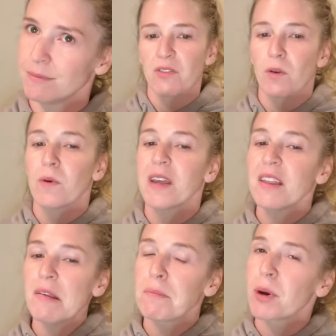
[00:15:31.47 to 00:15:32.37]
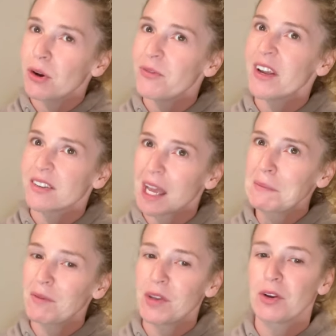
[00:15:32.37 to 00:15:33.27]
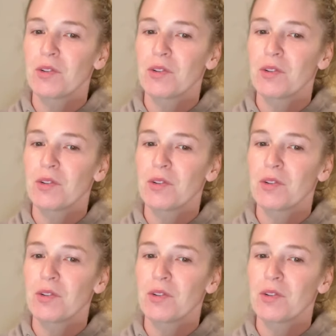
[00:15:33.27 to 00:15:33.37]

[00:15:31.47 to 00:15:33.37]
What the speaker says: So it's a perfect time of year